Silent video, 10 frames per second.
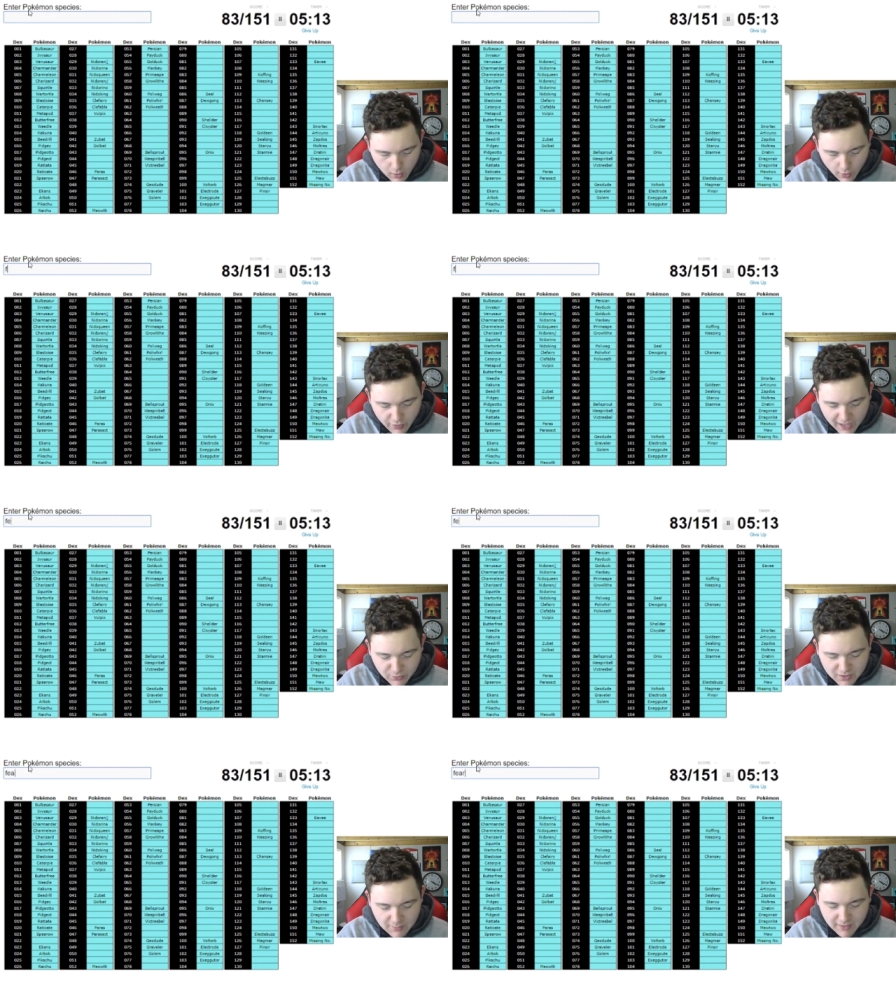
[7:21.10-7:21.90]
That's
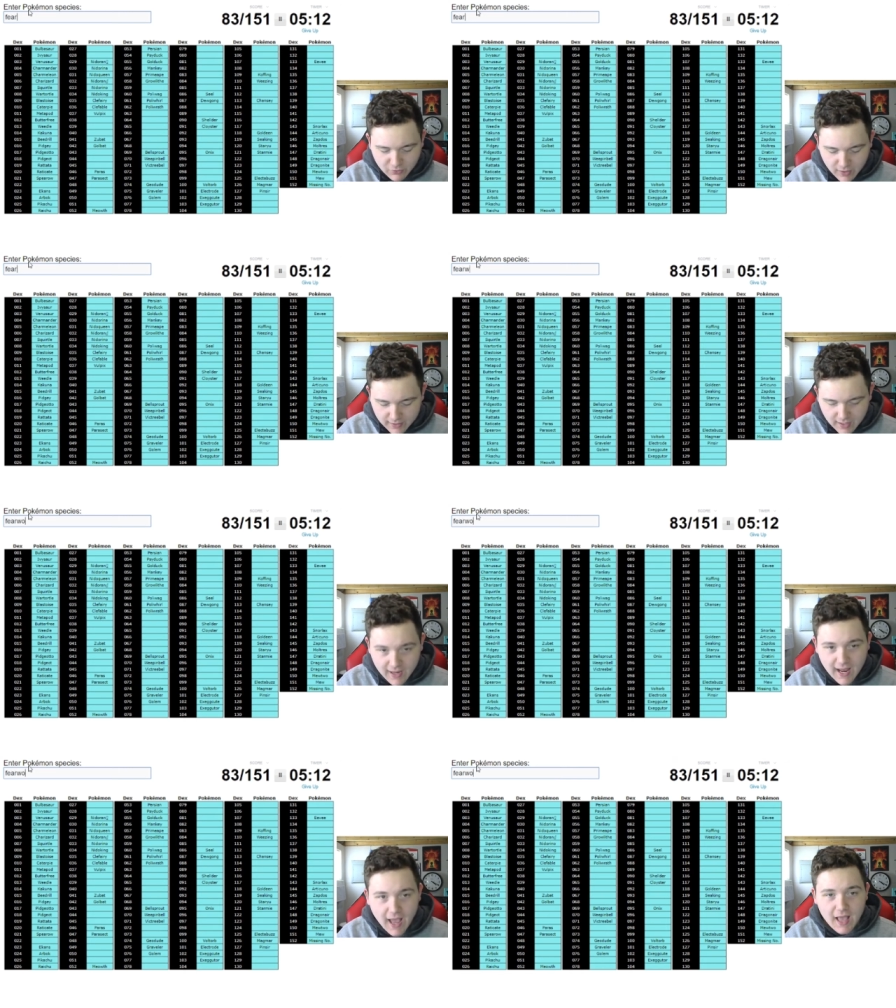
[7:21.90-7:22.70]
what comes after
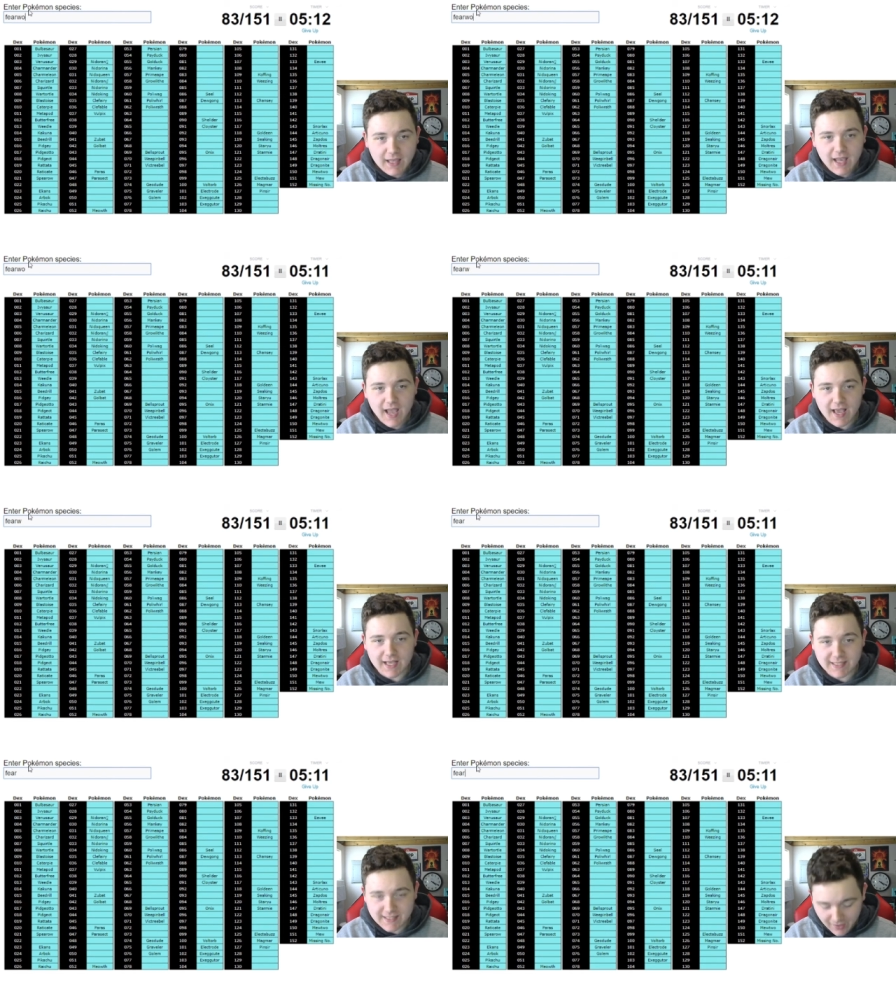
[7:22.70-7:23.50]
Raticate. Heck
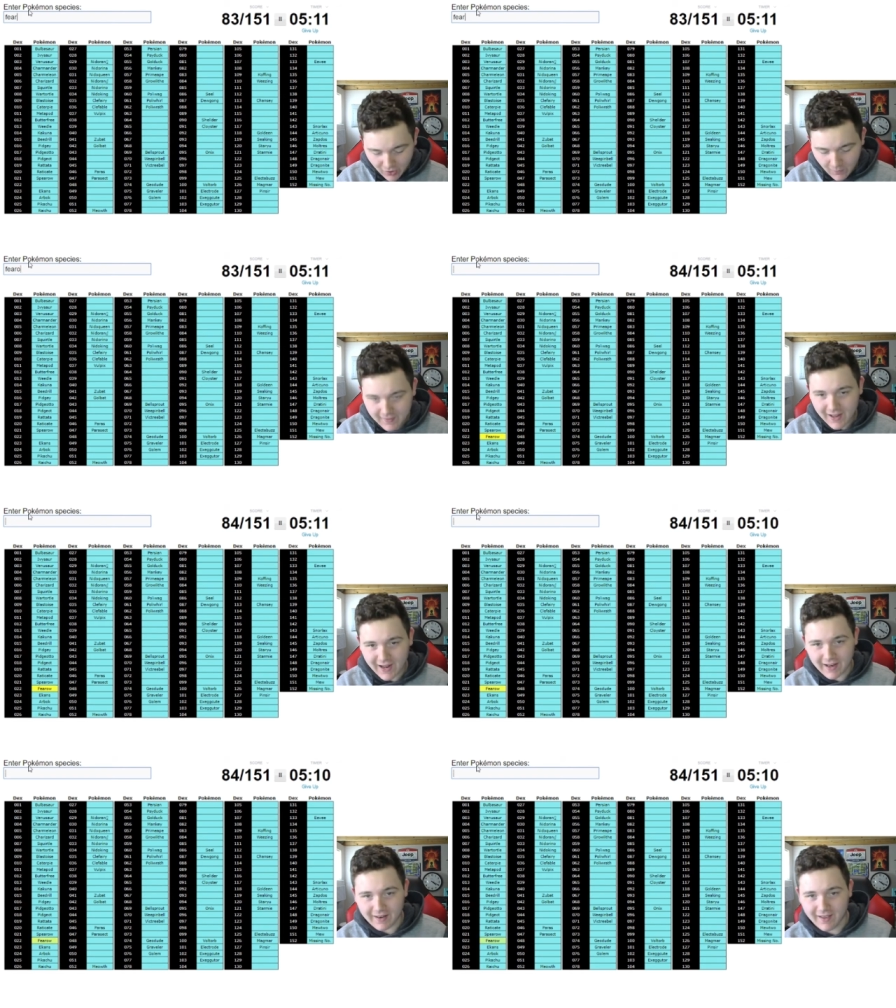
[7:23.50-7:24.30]
yes! Oh, my
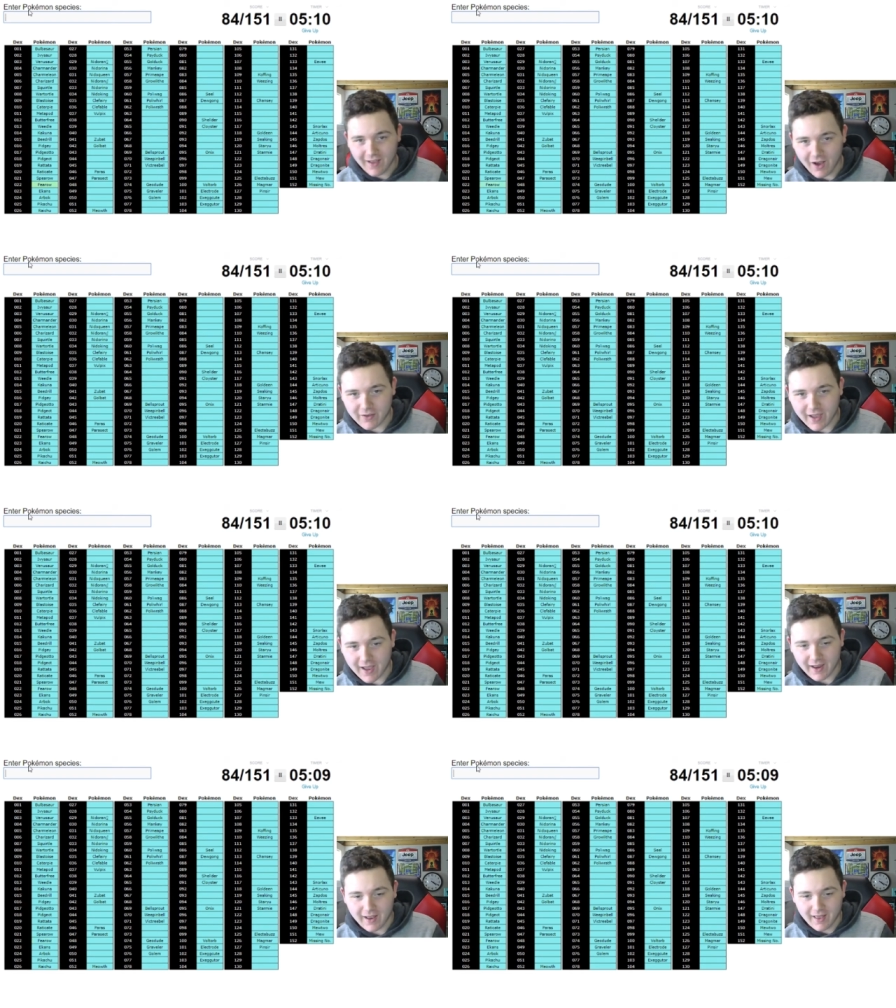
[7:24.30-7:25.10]
God.
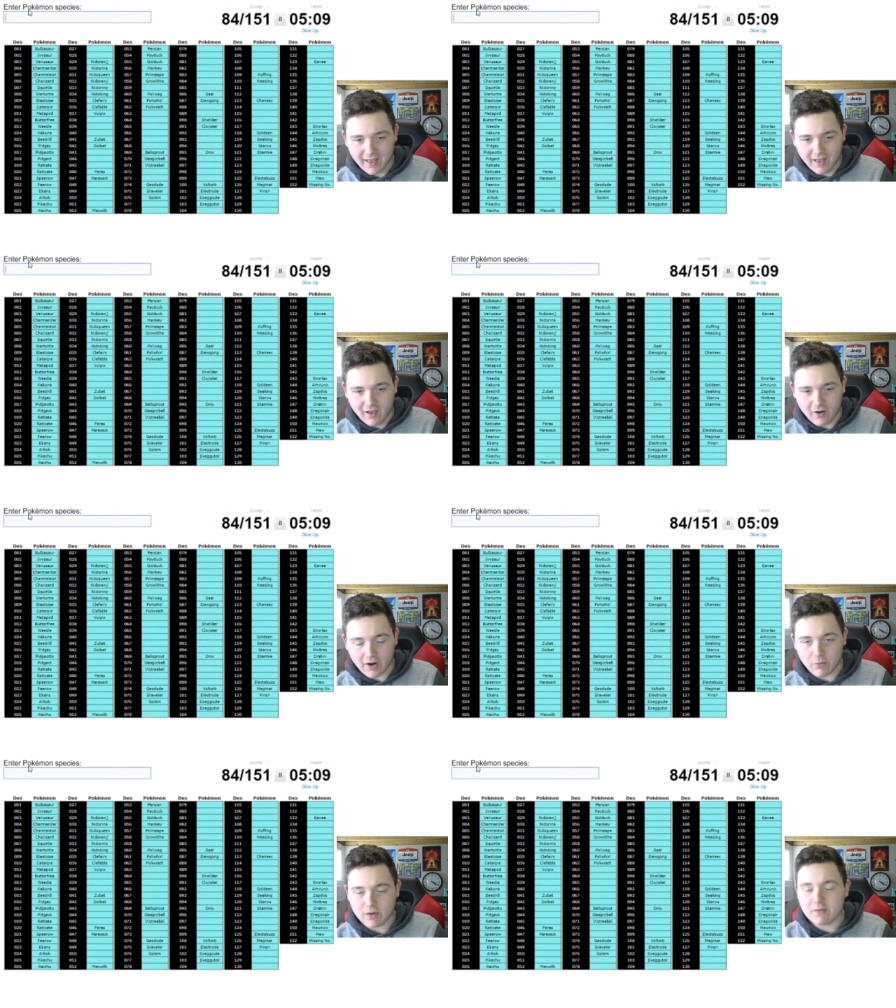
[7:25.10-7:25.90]
Okay. Alright,
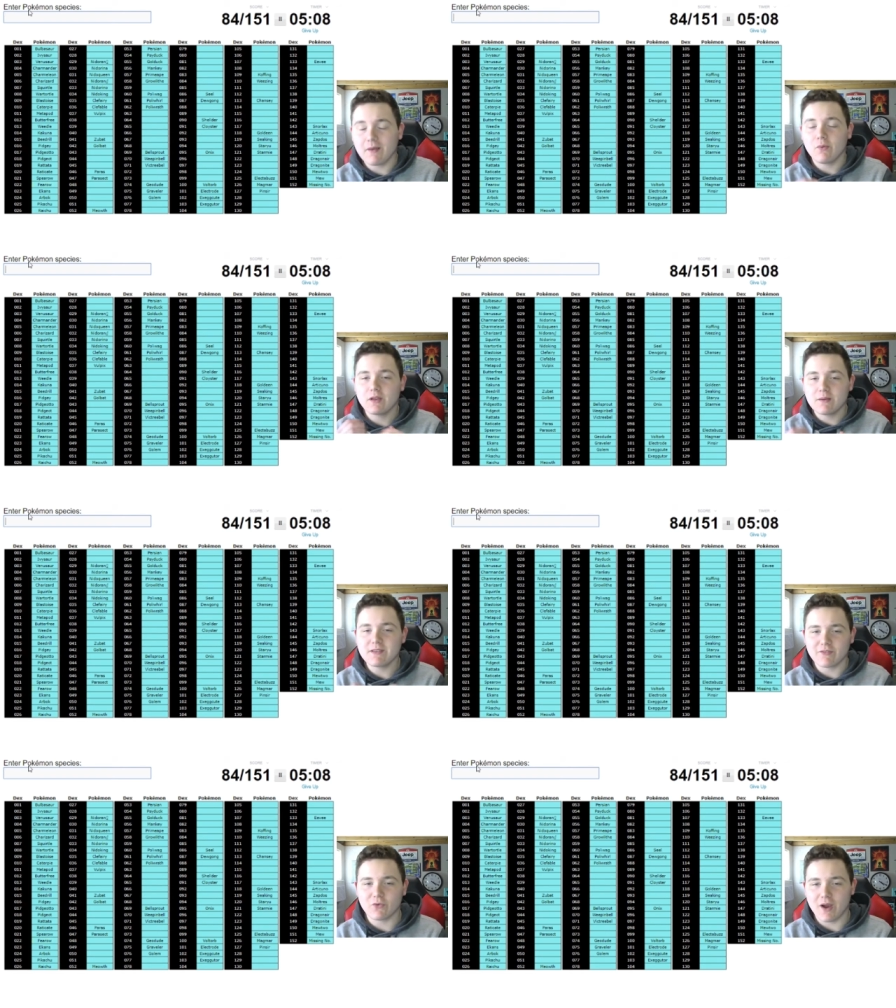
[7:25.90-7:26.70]
what comes
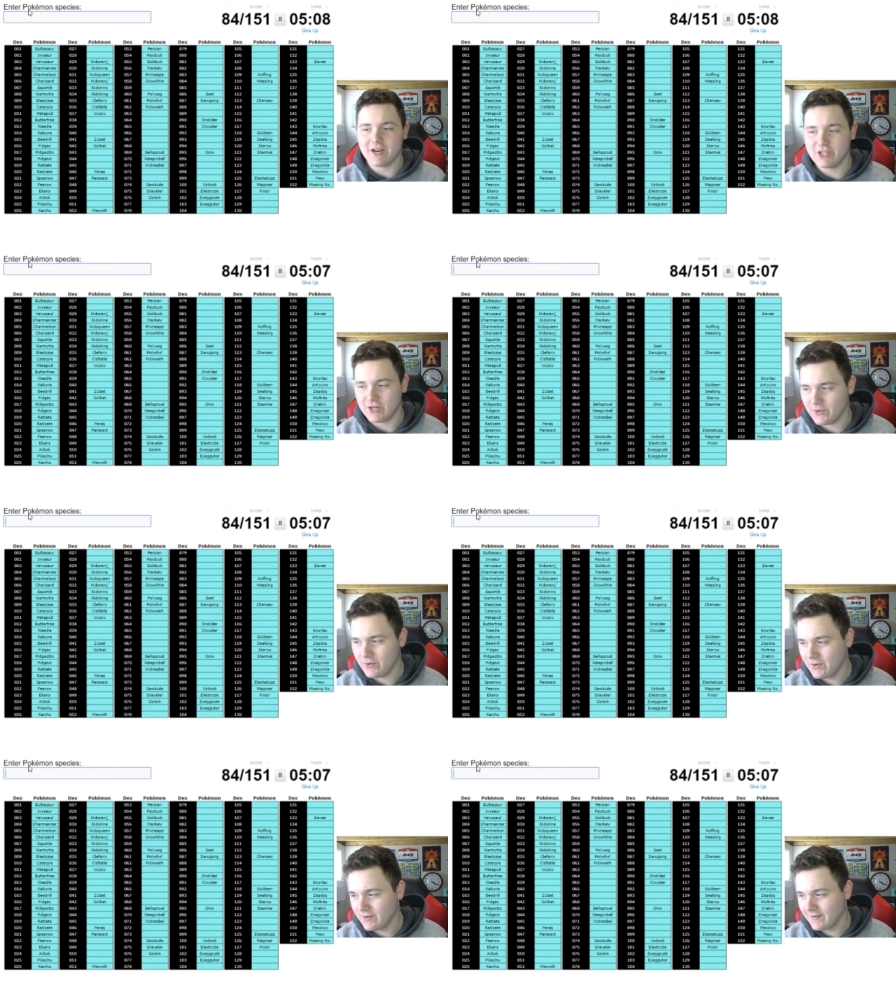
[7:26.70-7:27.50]
after Raichu?
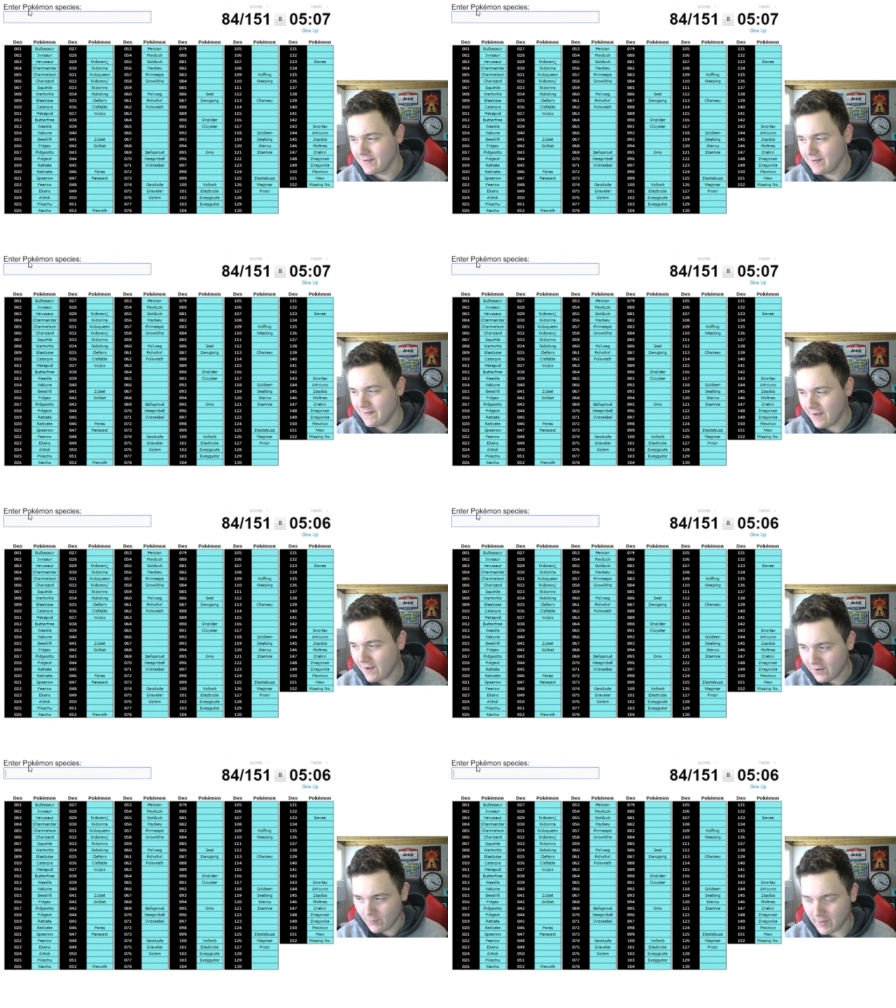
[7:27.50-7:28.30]

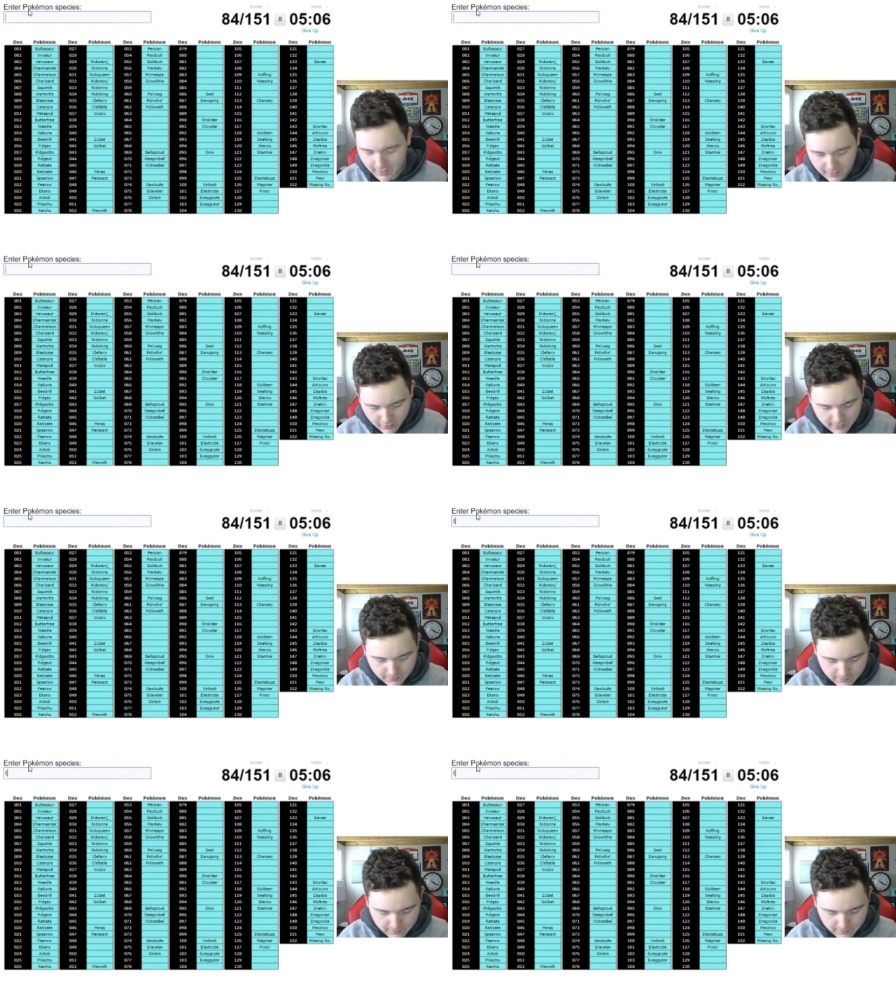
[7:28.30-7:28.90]
Oh, my God. Alright.